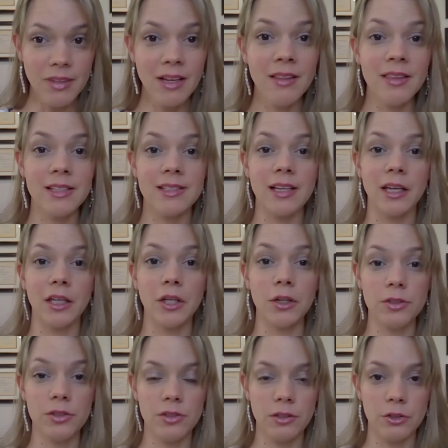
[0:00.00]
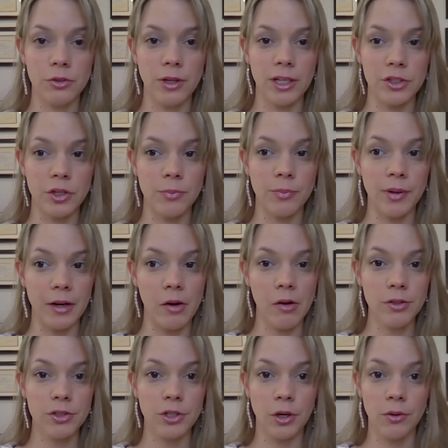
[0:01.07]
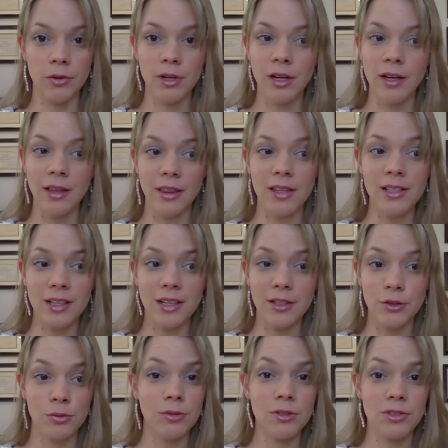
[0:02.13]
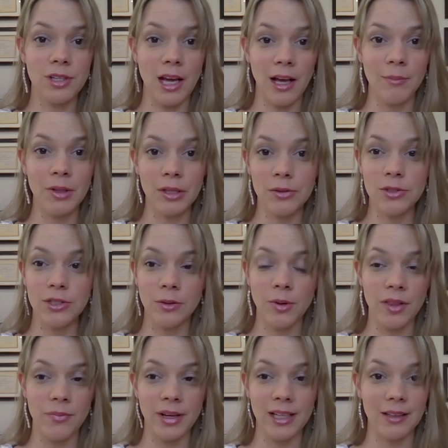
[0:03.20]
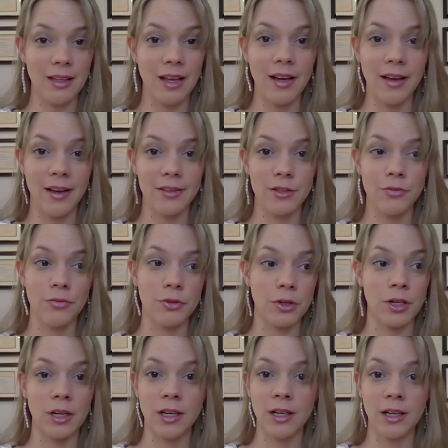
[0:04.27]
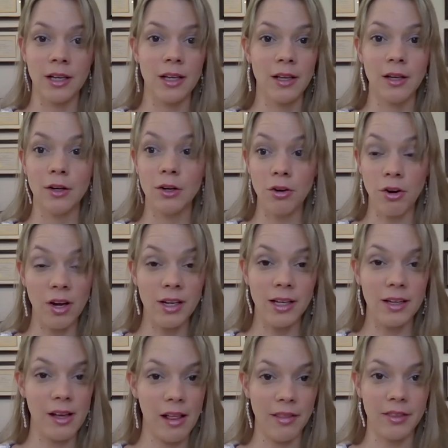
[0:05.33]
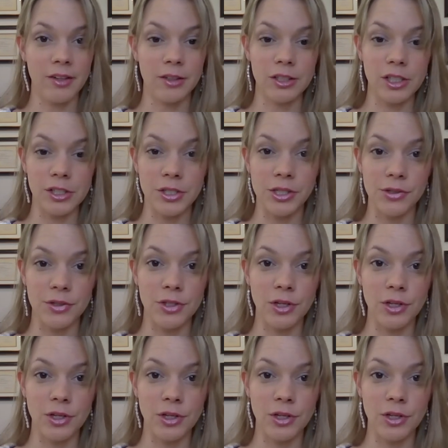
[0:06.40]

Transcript: in this acute situation, but also these are tools I'm using with my clients for chronic health conditions.